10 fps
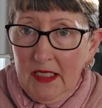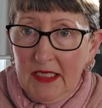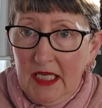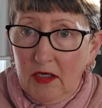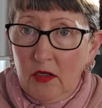
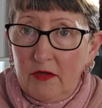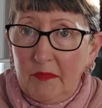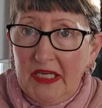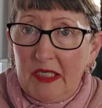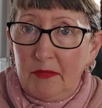Now, a lot
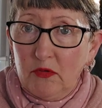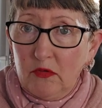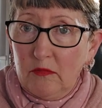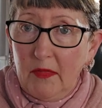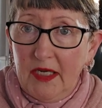of
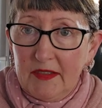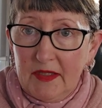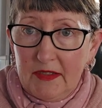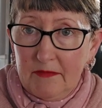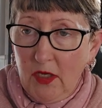people might
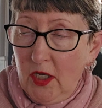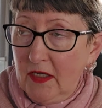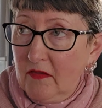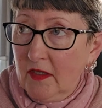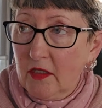
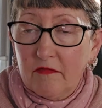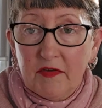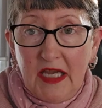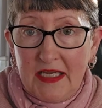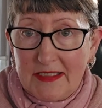only think of
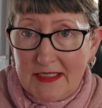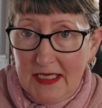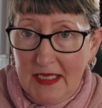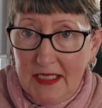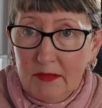Khe
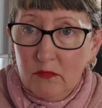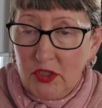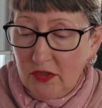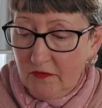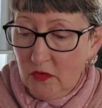Sanh,
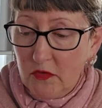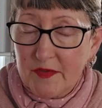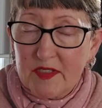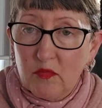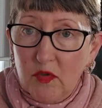which of
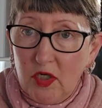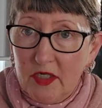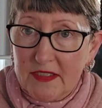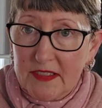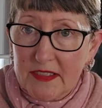course
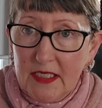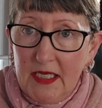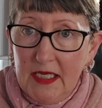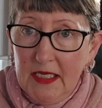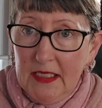was
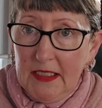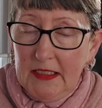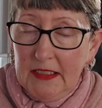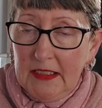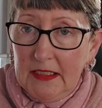
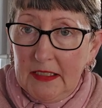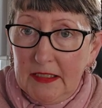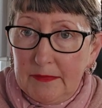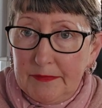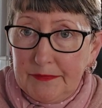
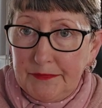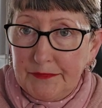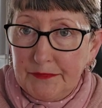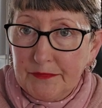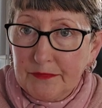um,
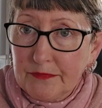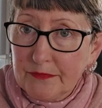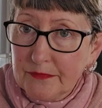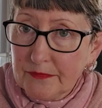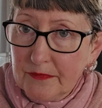
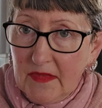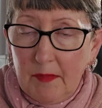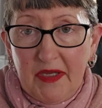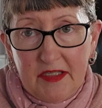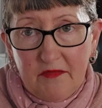
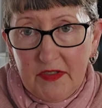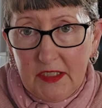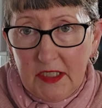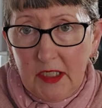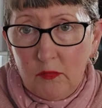about the
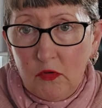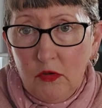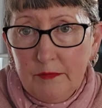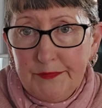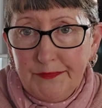Vietnam War,